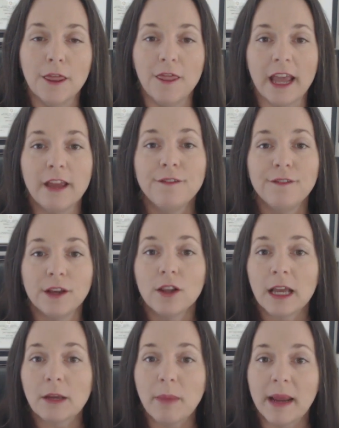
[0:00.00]
They feel
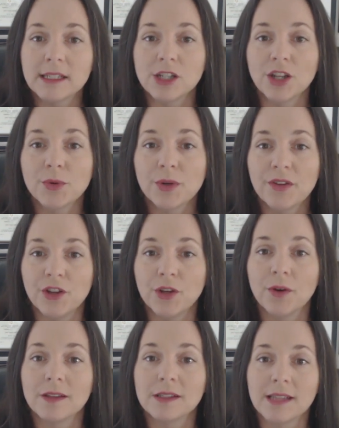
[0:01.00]
like, based on the
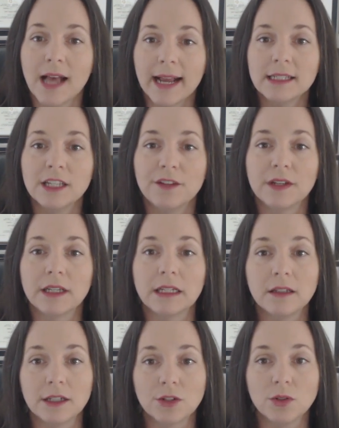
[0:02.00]
review of the scientific
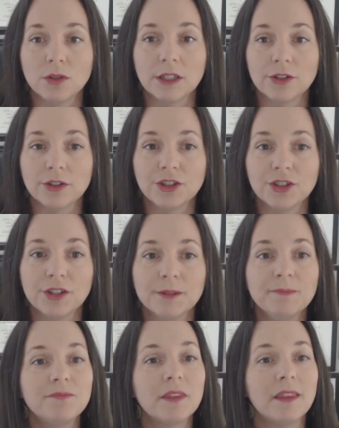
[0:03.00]
and clinical
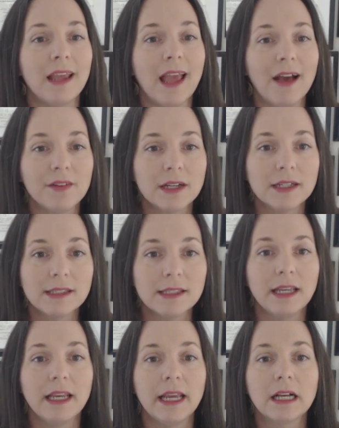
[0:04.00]
literature, the
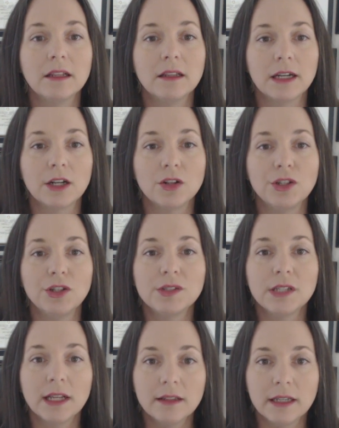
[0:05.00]
efficacy and clinical
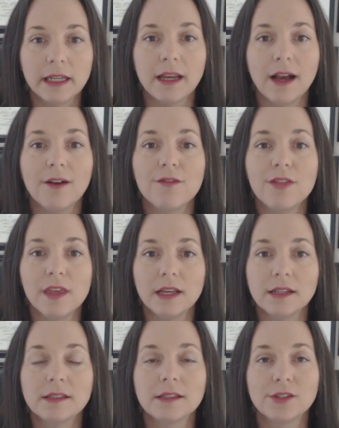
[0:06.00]
utility of
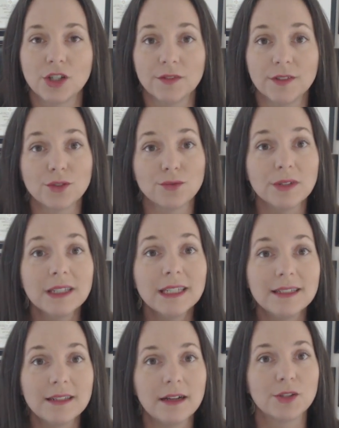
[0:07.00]
this service
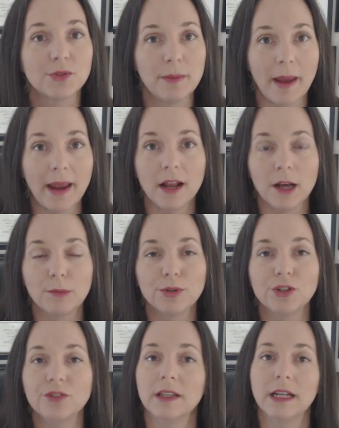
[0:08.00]
really does remain
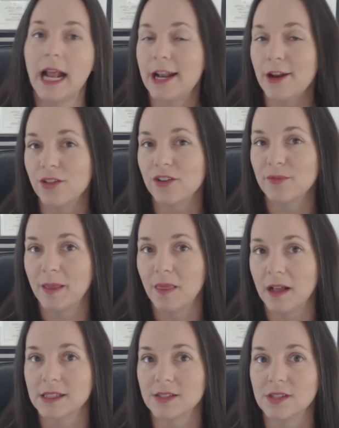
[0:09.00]
unproven. And I know there have been
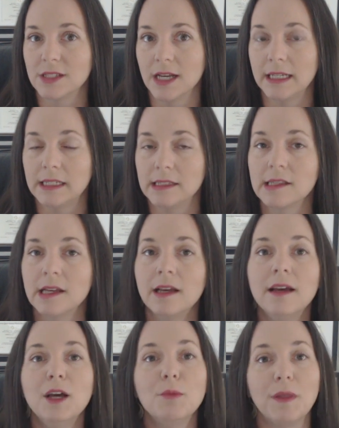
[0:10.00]
lots of studies,
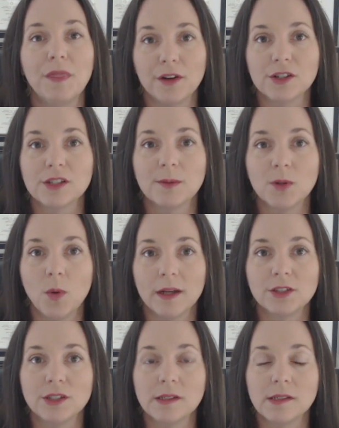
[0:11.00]
but there are some
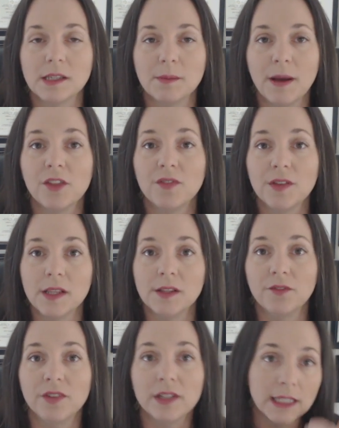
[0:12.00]
questions about the
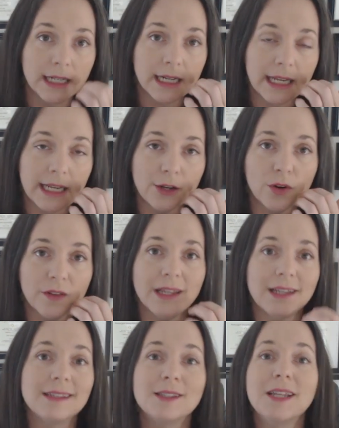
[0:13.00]
validity or the